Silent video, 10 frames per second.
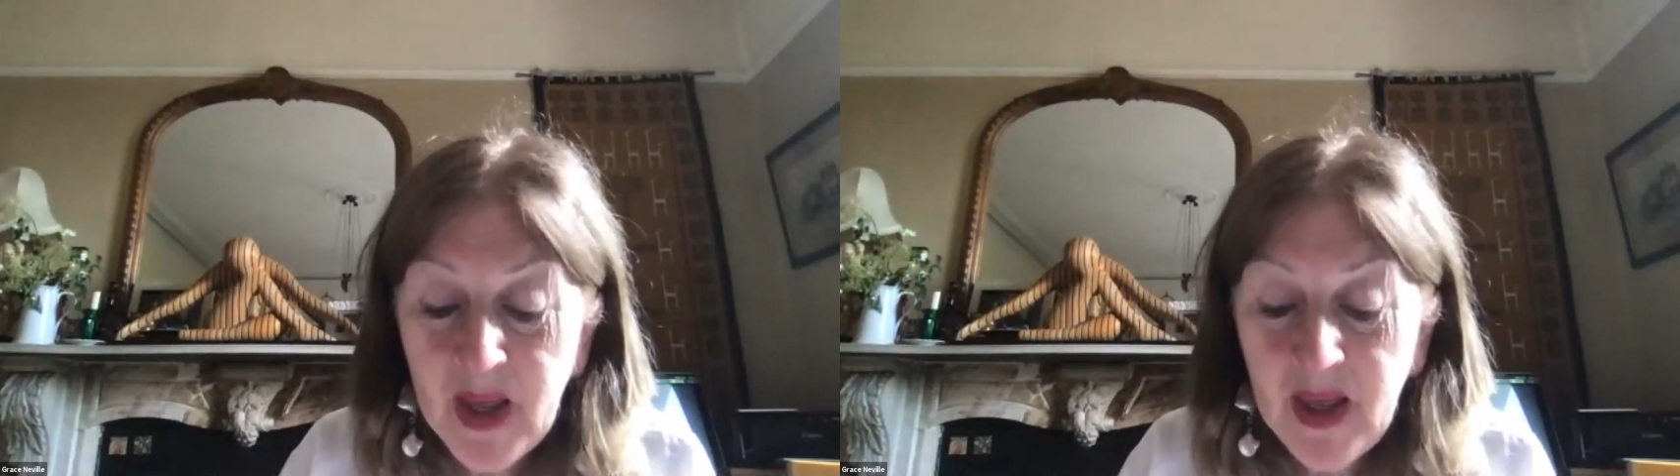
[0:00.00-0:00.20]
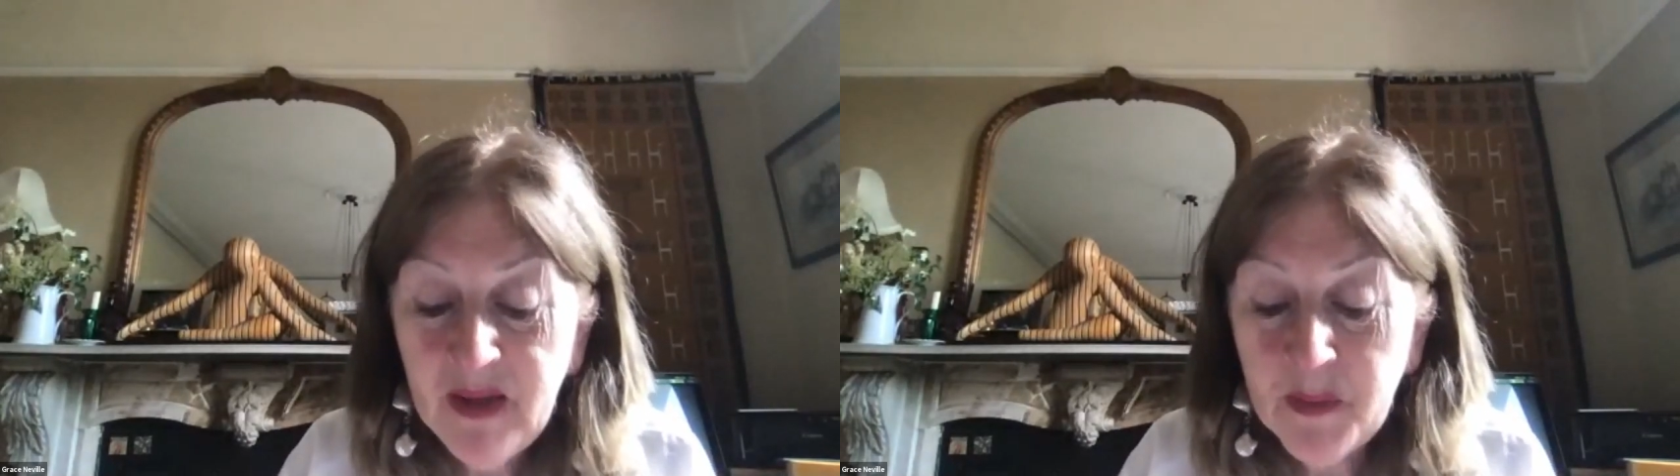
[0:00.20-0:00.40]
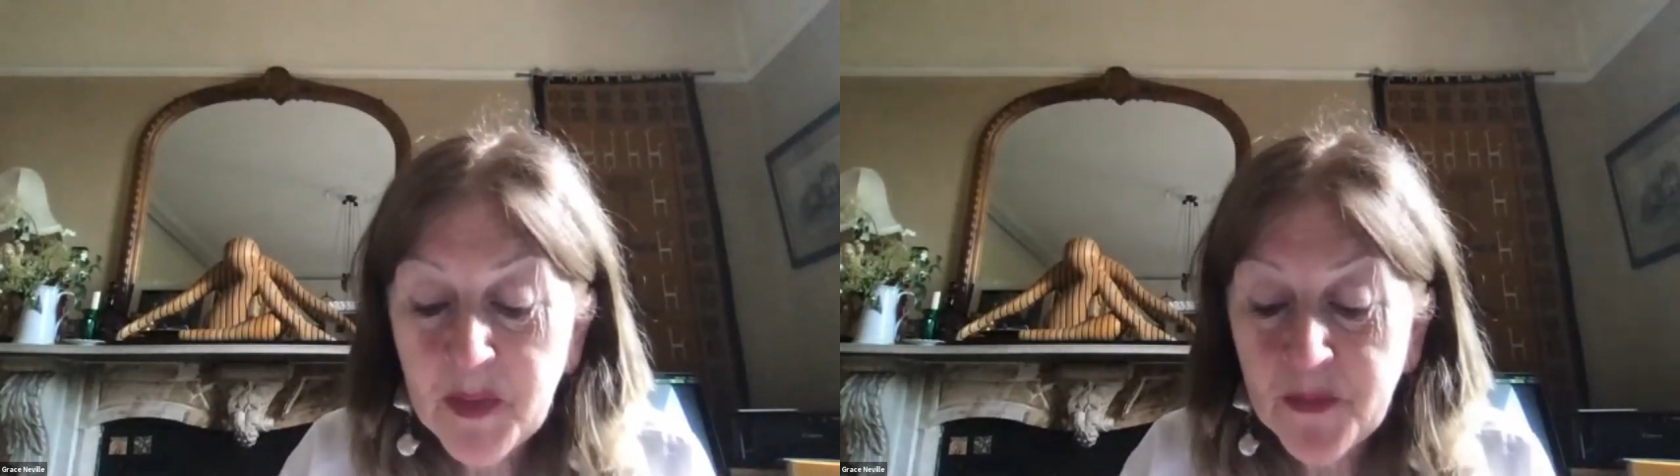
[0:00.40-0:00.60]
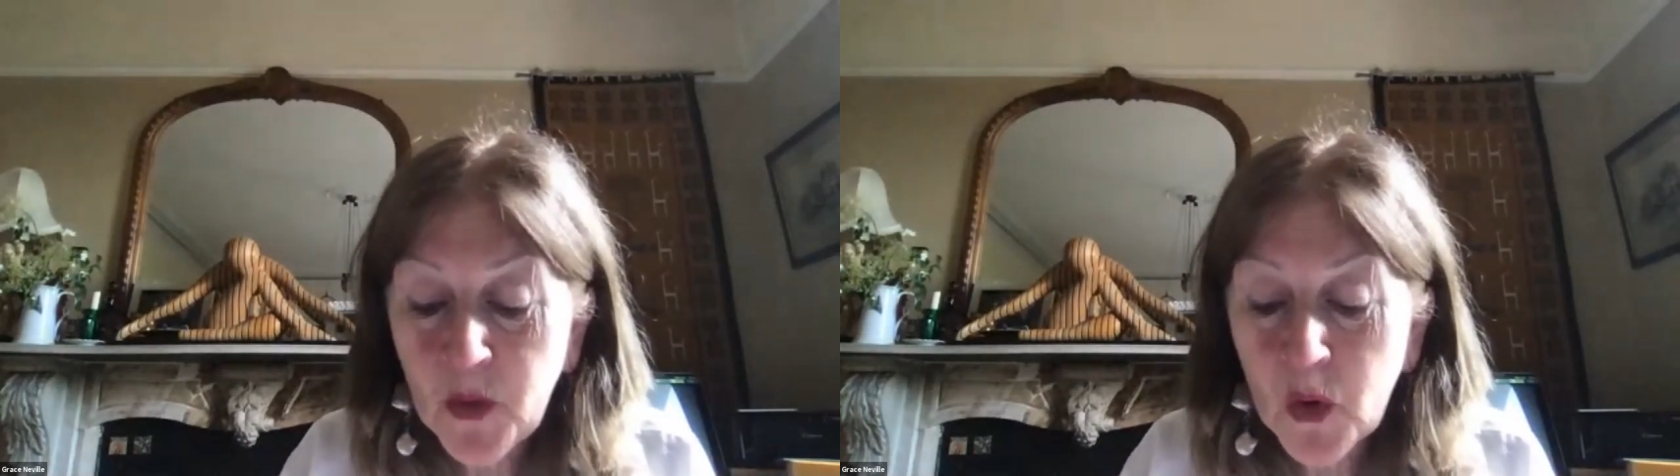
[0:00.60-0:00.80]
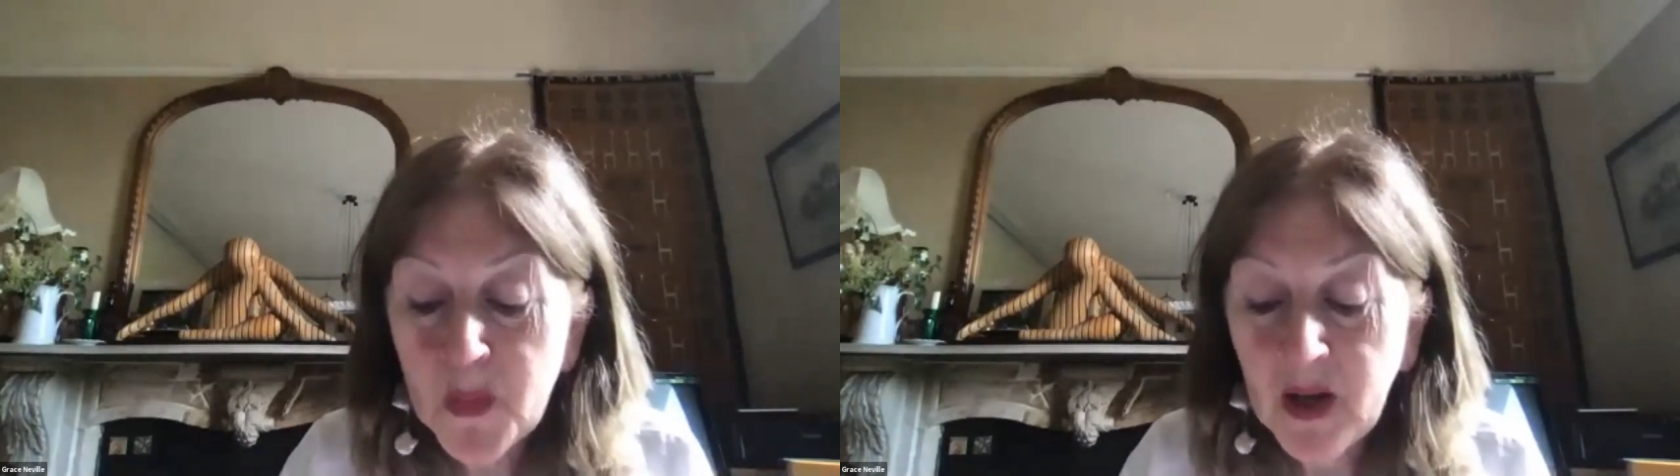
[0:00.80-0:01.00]
even
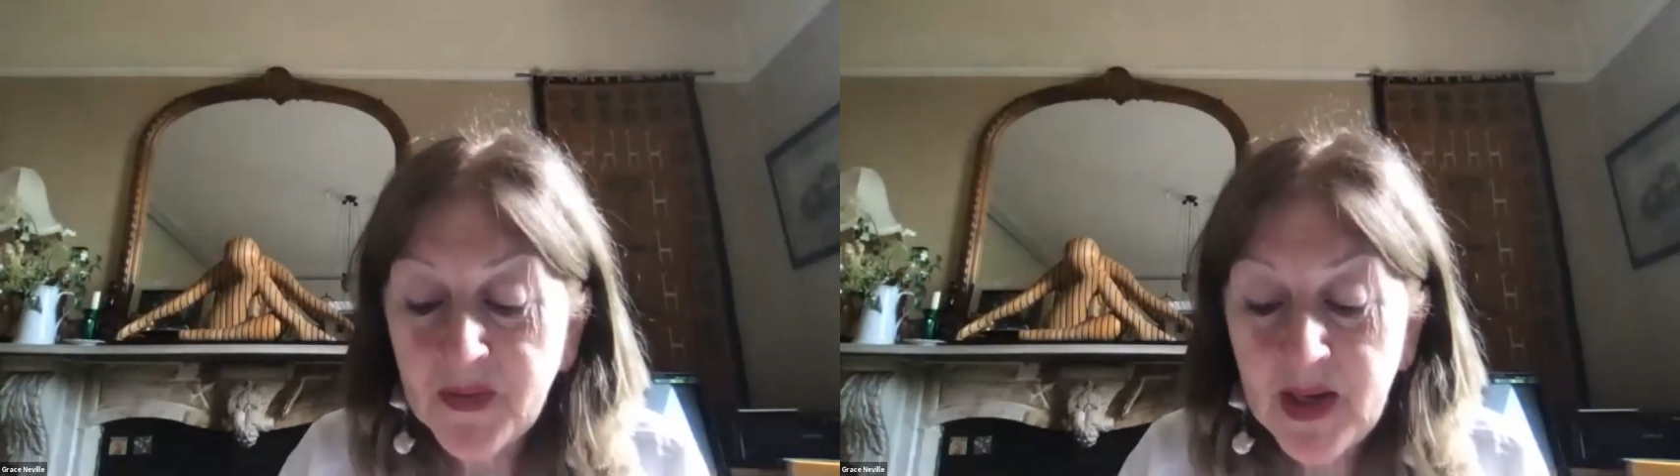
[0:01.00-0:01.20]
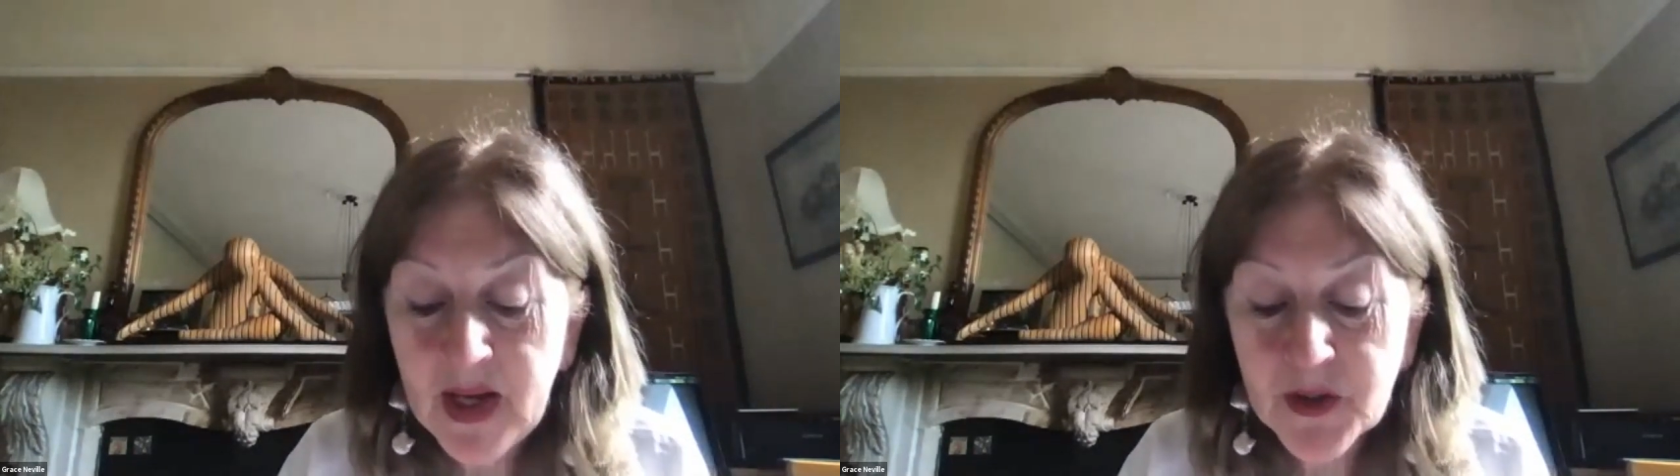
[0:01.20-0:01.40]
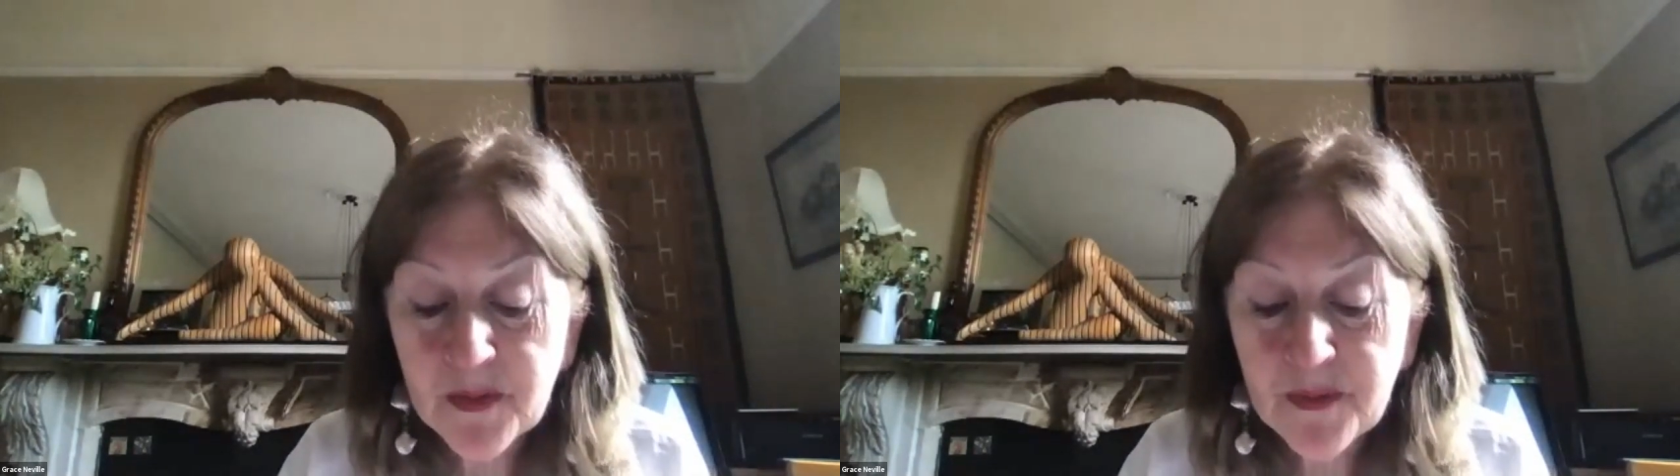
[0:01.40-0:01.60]
before we got the letter